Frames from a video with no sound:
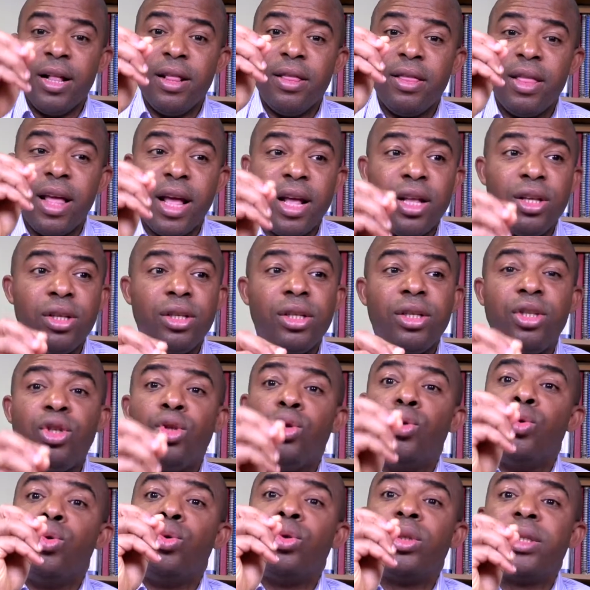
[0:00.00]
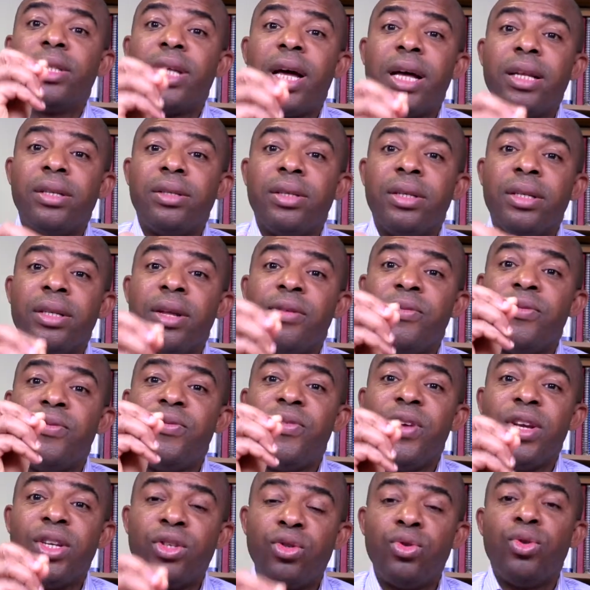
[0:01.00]
then you will start the
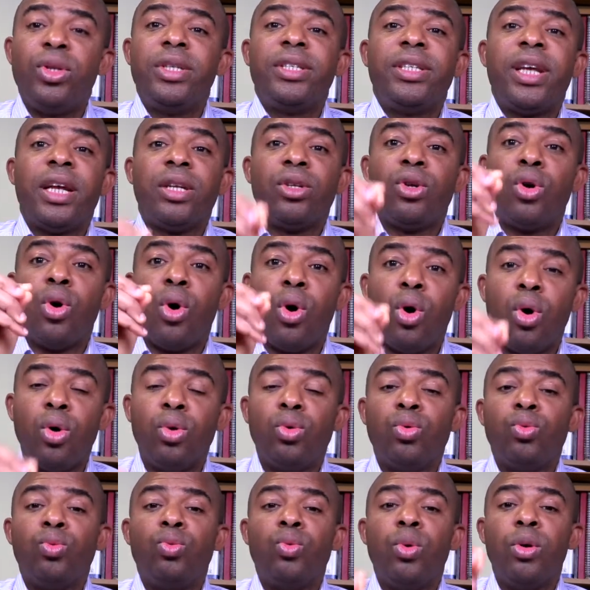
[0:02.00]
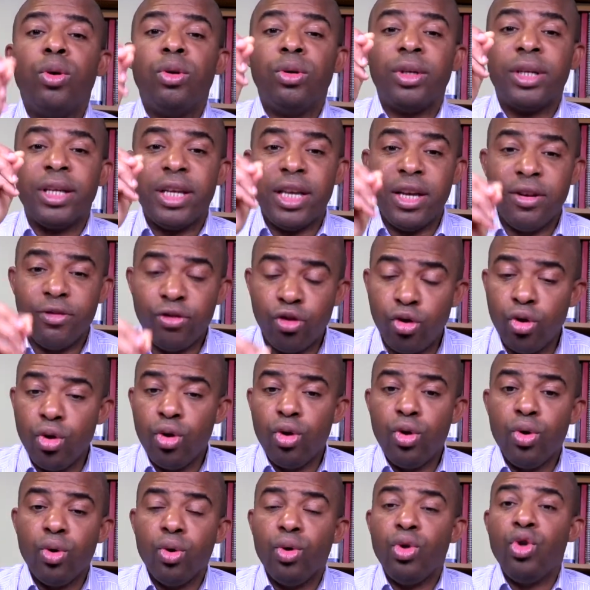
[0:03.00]
victories that God will give to
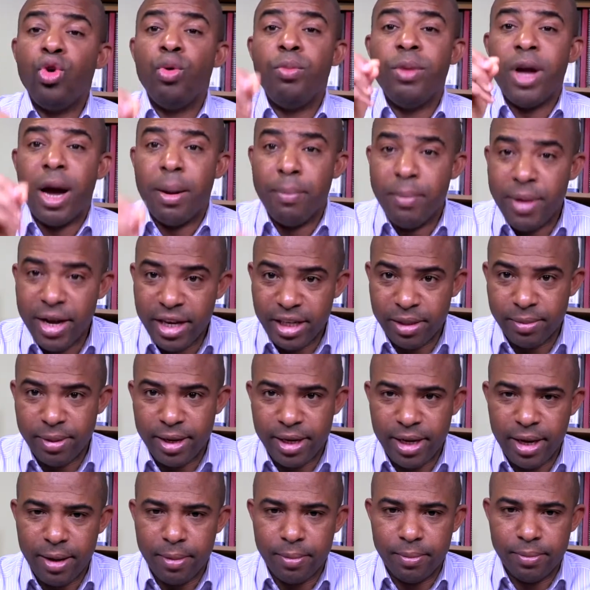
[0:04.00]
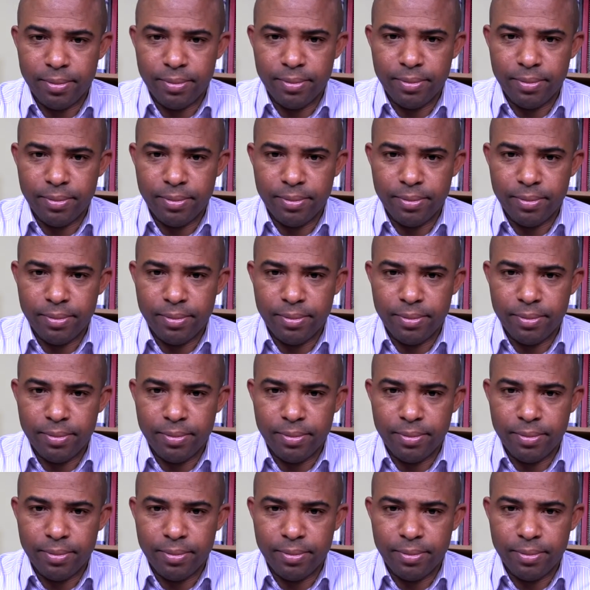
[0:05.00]
you, you'll be amazed by them.